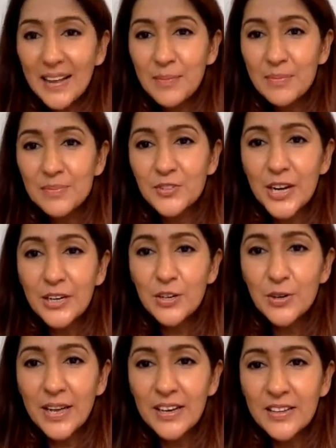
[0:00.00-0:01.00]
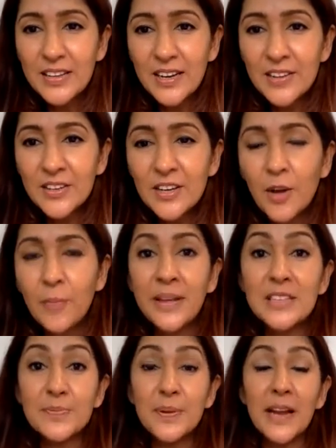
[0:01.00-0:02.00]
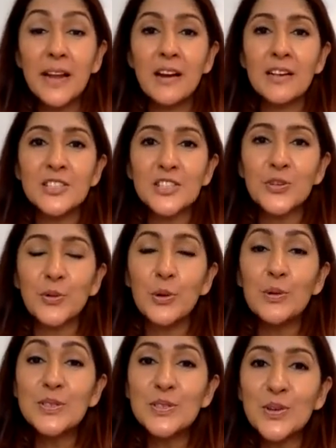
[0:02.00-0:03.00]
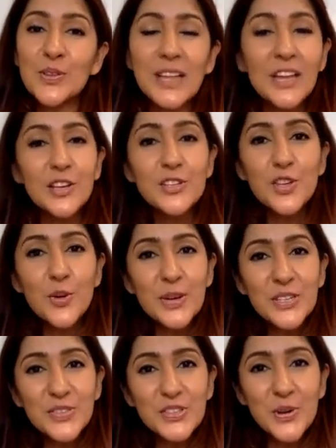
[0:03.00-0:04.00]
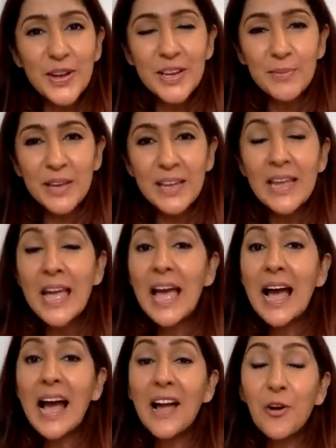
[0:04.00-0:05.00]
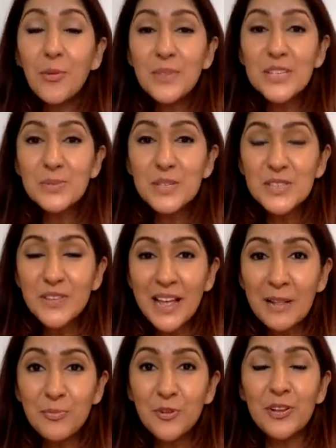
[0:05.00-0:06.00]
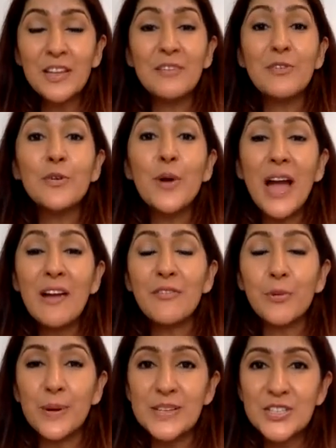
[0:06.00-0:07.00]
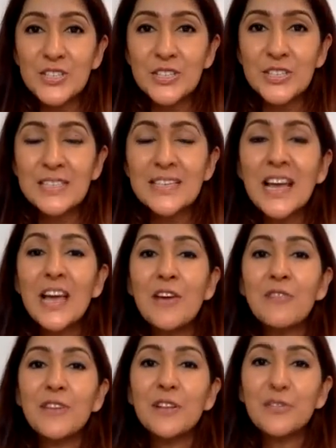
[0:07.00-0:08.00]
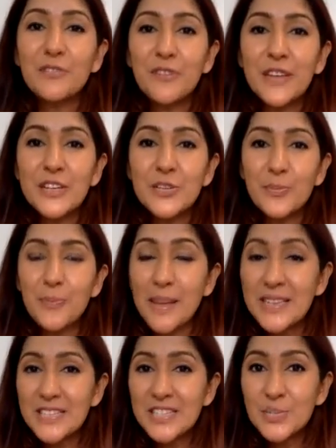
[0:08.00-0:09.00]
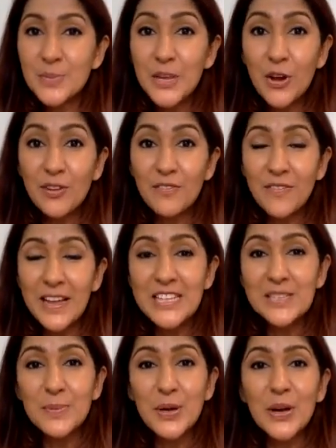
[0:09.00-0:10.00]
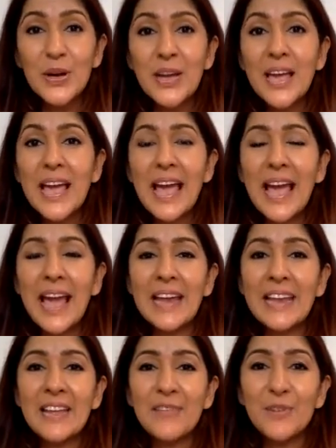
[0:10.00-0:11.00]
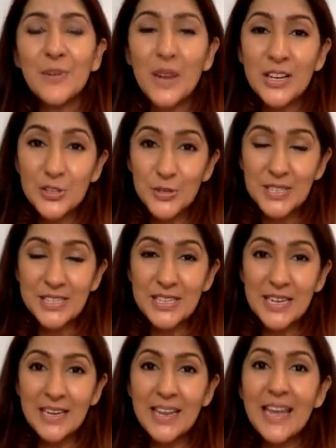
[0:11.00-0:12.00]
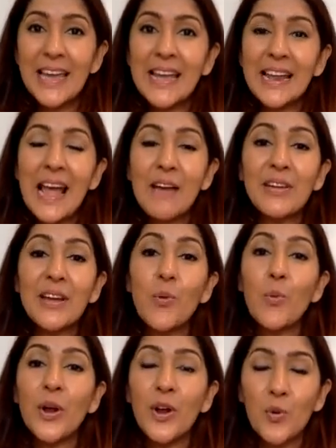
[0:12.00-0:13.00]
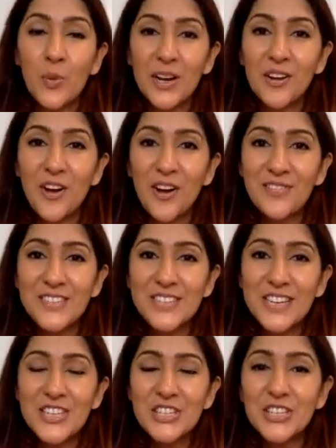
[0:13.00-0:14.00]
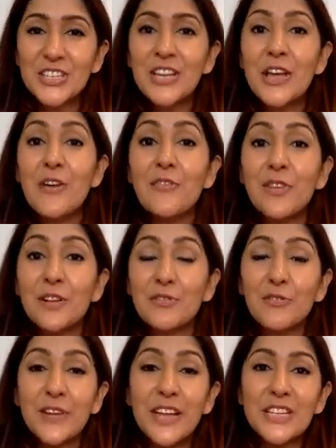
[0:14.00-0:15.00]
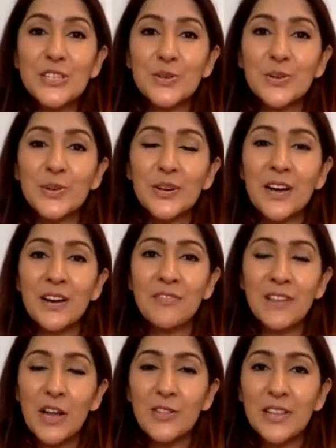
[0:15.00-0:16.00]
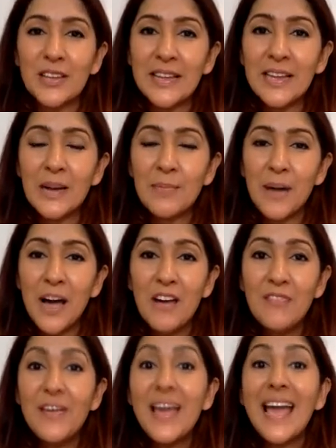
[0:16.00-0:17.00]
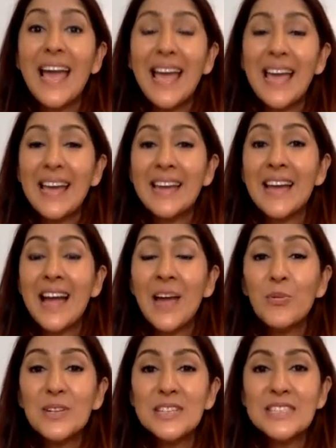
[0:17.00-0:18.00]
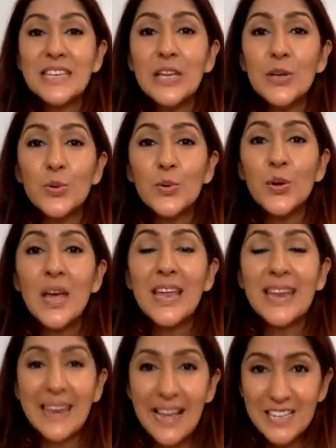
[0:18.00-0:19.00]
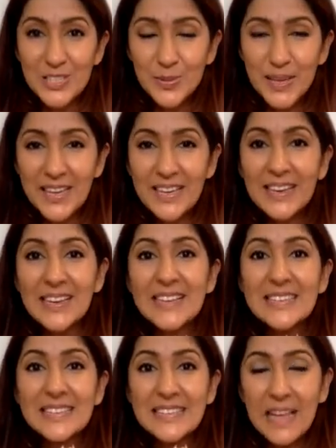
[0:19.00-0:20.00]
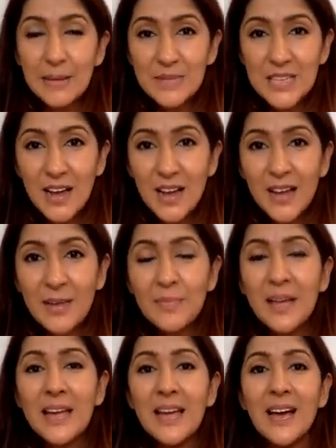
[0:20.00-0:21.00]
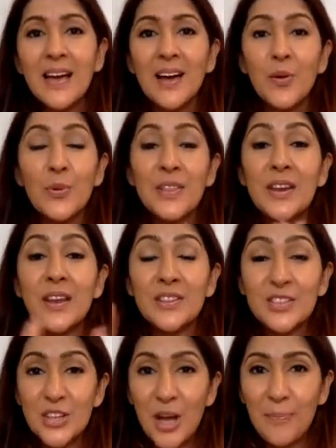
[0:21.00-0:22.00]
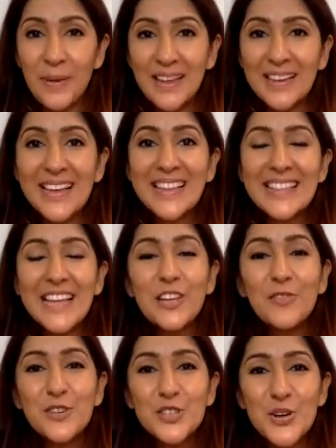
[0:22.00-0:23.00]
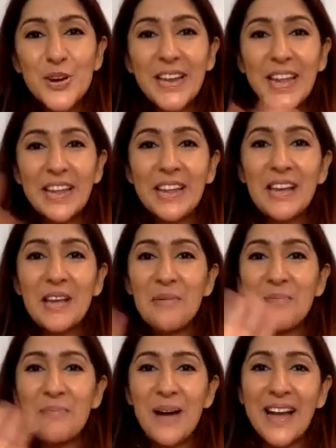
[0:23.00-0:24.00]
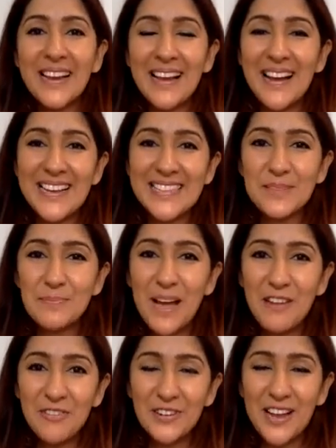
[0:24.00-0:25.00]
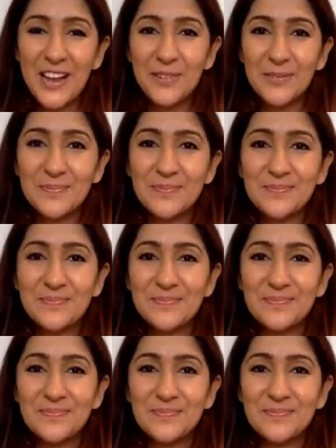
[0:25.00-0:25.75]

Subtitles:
I'm trying to look at the other comments, but I can't scroll. So thank you so much for joining me. I hope this was helpful. If you have questions, feel free to message me on Facebook. And if you are interested in having a one-on-one conversation, feel free to fill out the link above. And I will see you next week, same time, with another topic. Thank you for joining. Bye, guys. Bye for now.